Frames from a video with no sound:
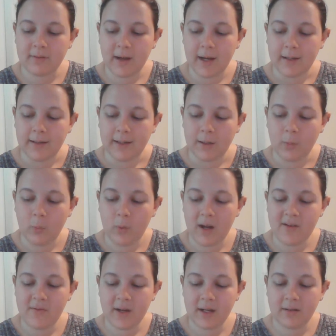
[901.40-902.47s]
tightly,
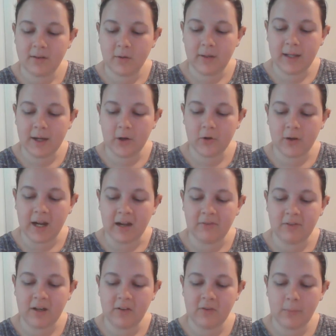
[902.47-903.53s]
waving until the
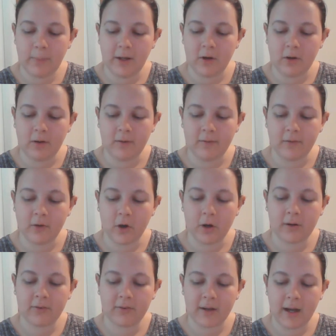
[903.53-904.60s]
aircraft disappeared into the dark
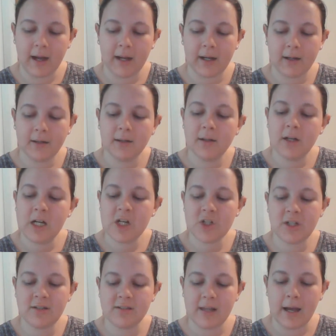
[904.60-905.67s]
sky.
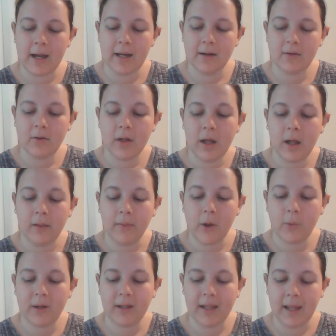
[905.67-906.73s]
She sighed,
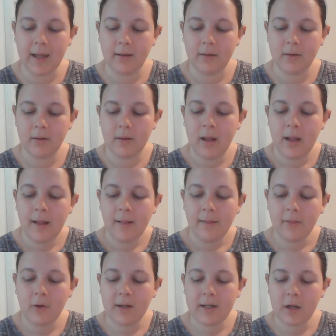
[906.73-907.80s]
alone again.
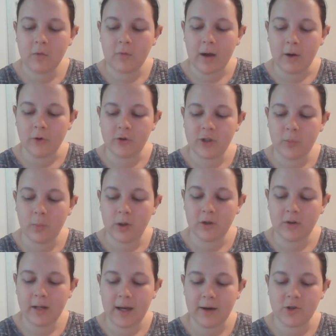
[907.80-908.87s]
Looking around, she
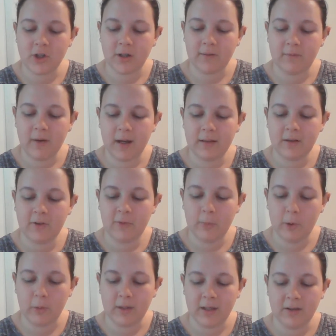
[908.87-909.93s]
wondered how she could find the
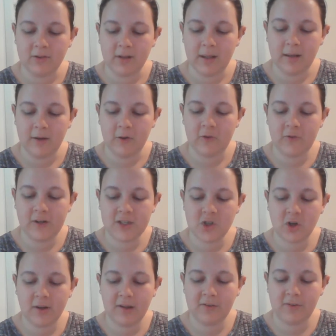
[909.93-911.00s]
Smokies in this
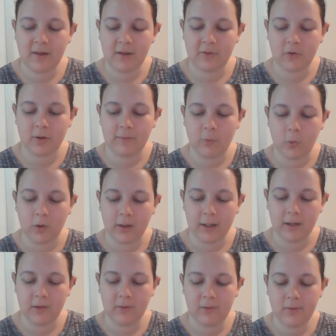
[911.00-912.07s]
featureless desert of
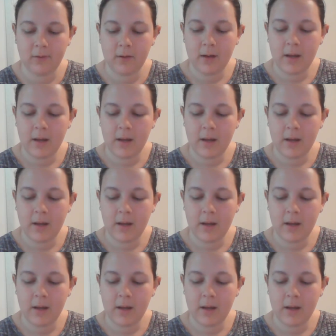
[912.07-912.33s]
orchids.